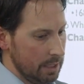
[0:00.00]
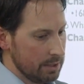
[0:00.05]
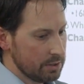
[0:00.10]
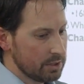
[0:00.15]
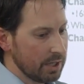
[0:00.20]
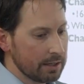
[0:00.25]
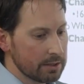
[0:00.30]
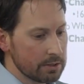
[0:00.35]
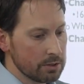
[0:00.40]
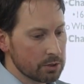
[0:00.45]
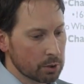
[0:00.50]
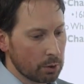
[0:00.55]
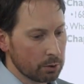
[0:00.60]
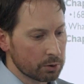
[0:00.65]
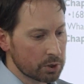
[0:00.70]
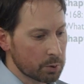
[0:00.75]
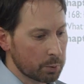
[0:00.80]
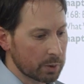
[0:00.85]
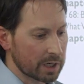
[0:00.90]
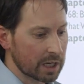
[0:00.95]
Citizen
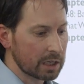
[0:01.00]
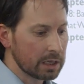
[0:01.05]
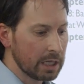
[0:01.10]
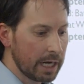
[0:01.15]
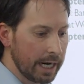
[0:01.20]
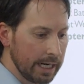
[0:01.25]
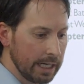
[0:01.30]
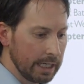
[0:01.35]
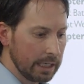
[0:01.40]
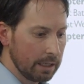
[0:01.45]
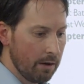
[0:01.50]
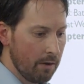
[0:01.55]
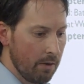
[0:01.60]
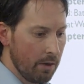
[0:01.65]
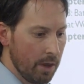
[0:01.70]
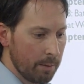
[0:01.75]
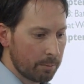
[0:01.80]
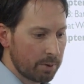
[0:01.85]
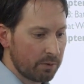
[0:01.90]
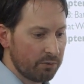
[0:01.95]
soldiers were declining,
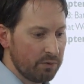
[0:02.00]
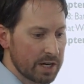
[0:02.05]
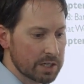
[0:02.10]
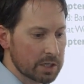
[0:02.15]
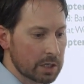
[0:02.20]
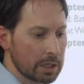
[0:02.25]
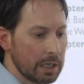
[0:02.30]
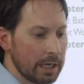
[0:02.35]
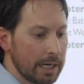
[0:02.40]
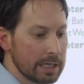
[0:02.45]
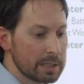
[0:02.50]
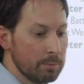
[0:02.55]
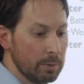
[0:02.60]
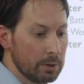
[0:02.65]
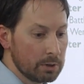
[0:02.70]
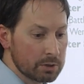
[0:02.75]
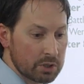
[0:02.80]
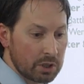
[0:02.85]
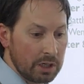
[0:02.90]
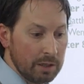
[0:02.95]
professionalized
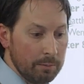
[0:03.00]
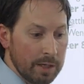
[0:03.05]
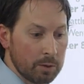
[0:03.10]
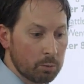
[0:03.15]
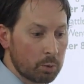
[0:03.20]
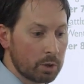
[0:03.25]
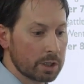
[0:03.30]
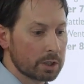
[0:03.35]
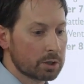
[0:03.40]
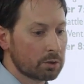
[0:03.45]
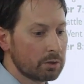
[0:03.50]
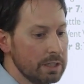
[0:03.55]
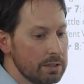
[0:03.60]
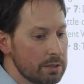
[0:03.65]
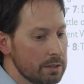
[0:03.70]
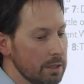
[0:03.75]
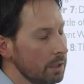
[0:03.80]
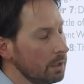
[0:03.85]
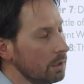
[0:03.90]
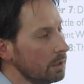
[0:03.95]
military men were
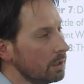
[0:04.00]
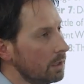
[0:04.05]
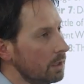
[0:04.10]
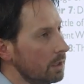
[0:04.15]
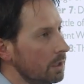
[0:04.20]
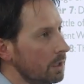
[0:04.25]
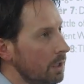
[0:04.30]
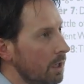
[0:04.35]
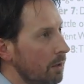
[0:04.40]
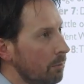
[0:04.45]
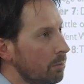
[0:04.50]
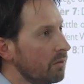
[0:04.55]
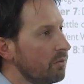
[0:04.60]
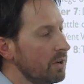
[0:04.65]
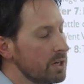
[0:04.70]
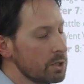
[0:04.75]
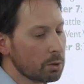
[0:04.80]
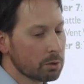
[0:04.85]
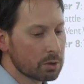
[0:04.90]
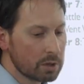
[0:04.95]
increasing,
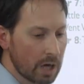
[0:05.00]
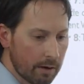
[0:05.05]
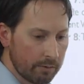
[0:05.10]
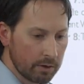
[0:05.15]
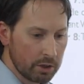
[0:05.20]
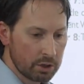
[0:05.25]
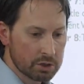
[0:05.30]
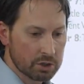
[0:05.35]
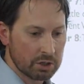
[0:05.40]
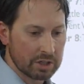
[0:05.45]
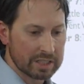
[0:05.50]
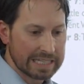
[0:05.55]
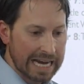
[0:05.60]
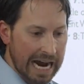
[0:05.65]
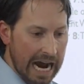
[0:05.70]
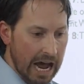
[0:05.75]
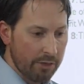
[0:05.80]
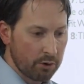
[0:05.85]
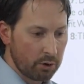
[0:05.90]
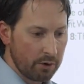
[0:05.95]
provincial governors could
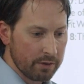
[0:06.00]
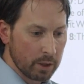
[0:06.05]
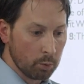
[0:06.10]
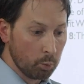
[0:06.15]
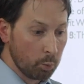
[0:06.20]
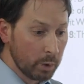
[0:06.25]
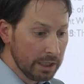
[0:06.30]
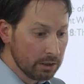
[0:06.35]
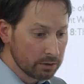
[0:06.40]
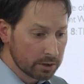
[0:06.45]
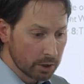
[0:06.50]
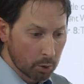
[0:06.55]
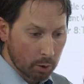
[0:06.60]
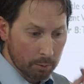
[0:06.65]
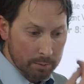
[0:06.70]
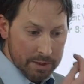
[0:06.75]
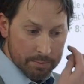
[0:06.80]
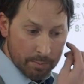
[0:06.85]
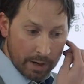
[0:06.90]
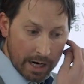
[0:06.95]
gather and then wield
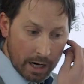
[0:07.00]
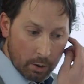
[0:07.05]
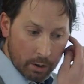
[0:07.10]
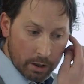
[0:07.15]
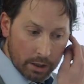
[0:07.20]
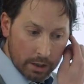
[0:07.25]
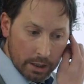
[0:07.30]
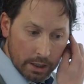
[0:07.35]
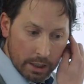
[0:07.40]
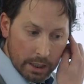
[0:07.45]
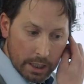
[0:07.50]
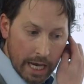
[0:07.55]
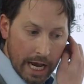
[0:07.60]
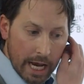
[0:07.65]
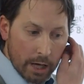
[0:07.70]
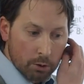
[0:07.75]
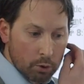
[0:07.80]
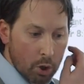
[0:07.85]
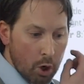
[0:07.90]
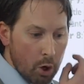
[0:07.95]
enormous power,
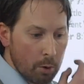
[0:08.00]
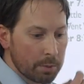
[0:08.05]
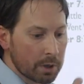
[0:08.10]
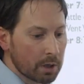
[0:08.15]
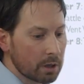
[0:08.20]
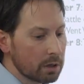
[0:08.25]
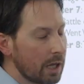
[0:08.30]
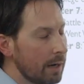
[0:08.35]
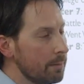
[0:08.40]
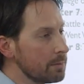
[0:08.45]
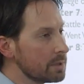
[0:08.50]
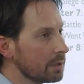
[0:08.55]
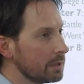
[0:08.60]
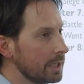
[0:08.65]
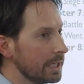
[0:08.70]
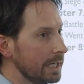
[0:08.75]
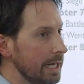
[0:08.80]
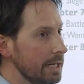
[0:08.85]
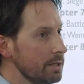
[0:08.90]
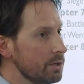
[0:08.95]
and Rome
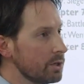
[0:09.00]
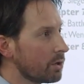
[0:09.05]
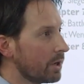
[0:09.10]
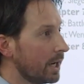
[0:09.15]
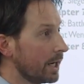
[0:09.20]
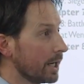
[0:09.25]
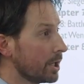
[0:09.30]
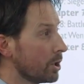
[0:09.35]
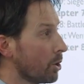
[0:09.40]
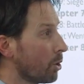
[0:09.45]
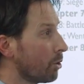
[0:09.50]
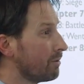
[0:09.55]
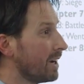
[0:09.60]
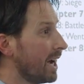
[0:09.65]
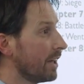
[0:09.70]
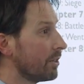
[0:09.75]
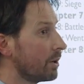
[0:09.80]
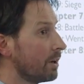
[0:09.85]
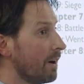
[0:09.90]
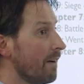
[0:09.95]
clumsily integrated, or
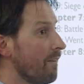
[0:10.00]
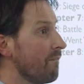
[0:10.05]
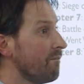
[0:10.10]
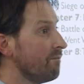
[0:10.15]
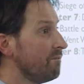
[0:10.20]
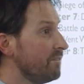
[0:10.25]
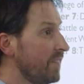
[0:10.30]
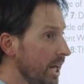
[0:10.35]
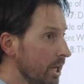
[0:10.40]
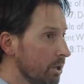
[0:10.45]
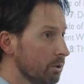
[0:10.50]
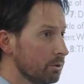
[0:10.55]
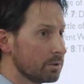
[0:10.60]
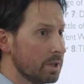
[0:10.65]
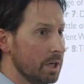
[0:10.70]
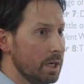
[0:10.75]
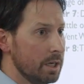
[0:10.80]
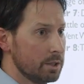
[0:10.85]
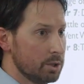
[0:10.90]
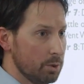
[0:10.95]
rather
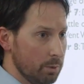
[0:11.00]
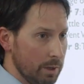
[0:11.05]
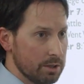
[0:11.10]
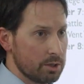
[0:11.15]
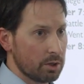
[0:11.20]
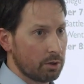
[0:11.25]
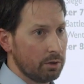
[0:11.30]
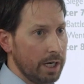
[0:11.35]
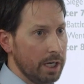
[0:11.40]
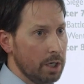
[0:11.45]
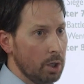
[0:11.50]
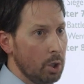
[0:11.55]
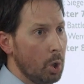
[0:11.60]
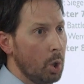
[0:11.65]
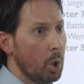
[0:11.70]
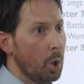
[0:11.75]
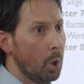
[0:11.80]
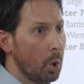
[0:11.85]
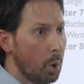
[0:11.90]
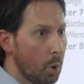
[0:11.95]
failed to integrate,
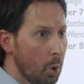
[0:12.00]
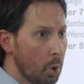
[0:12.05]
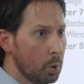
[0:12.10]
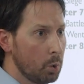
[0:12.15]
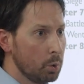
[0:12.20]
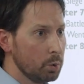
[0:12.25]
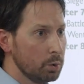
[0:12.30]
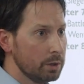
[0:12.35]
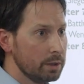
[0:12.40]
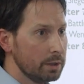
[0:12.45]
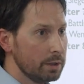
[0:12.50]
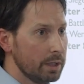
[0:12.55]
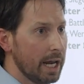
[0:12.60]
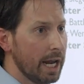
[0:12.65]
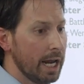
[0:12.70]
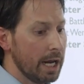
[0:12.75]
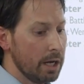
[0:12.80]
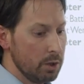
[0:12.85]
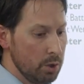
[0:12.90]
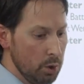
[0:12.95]
old
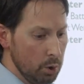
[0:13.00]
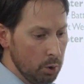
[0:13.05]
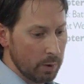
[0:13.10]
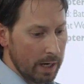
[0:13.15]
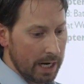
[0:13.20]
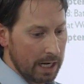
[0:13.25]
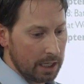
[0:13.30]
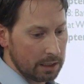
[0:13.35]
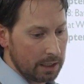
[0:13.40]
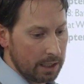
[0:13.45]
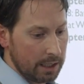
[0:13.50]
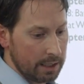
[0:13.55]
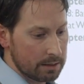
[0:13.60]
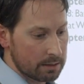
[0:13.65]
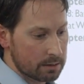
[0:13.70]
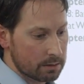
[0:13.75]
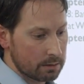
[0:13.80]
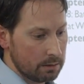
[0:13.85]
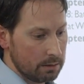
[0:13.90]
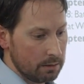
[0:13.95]
and new
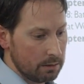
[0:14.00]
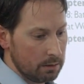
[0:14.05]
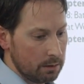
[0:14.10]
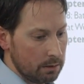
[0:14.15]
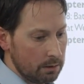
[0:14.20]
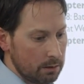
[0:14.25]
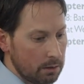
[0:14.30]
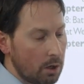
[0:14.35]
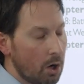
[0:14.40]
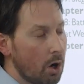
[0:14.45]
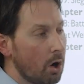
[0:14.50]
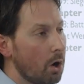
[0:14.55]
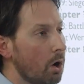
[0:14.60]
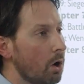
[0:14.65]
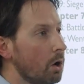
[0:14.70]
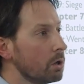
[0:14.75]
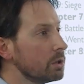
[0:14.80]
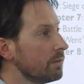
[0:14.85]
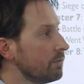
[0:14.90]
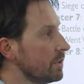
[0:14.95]
allies.
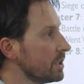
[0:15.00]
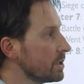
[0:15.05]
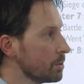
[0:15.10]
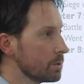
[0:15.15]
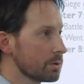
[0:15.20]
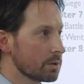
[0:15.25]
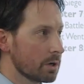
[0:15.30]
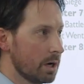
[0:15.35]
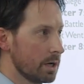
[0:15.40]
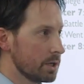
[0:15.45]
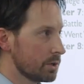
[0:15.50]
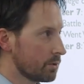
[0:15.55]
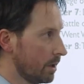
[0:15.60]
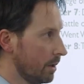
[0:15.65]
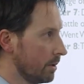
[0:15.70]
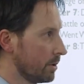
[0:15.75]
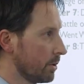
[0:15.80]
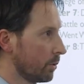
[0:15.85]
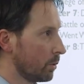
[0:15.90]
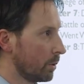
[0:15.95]
All of this was
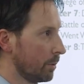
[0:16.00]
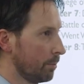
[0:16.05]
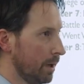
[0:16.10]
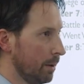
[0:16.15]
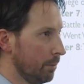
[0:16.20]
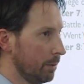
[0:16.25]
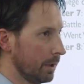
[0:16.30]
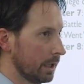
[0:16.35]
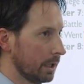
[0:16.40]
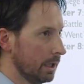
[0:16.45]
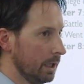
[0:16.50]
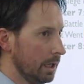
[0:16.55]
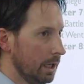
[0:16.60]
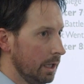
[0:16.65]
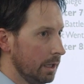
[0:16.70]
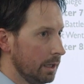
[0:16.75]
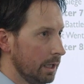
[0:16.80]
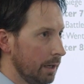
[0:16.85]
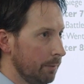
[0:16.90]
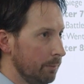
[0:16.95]
contrary to the Republic
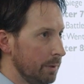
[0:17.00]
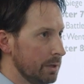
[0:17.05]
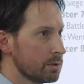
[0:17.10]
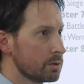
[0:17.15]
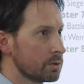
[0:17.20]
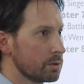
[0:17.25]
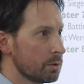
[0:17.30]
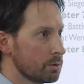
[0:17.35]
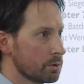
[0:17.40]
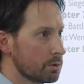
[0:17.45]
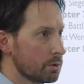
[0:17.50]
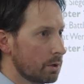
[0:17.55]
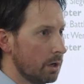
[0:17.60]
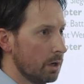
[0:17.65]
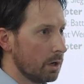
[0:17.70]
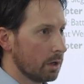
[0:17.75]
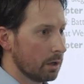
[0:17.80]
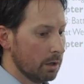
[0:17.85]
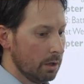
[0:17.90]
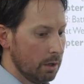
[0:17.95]
that had been so
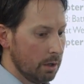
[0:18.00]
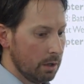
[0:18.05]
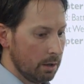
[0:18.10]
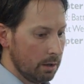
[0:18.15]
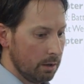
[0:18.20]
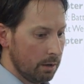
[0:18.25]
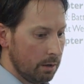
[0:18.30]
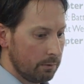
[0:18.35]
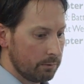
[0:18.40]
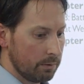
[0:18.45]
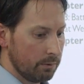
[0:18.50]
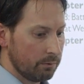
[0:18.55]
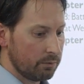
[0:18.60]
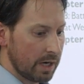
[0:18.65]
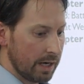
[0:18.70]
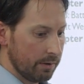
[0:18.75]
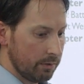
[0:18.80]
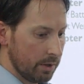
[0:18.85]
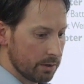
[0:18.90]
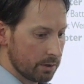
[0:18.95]
strong from
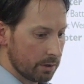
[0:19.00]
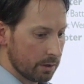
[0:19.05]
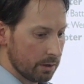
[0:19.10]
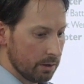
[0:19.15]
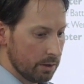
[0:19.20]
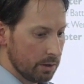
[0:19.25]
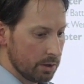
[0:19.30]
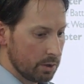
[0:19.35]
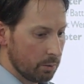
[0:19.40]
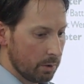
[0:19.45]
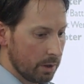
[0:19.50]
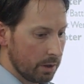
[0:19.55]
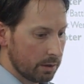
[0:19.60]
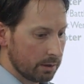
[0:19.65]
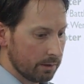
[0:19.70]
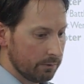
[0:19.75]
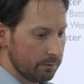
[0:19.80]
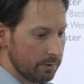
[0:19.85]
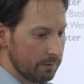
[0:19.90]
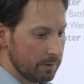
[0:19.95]
500 to
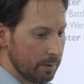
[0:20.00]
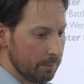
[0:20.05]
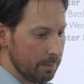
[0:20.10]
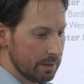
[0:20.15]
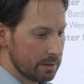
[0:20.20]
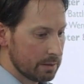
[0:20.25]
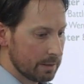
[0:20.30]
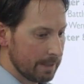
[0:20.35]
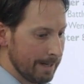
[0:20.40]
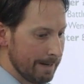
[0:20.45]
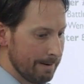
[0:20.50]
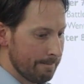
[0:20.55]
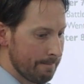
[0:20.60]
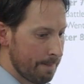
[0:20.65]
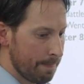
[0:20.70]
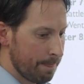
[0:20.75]
150 BC.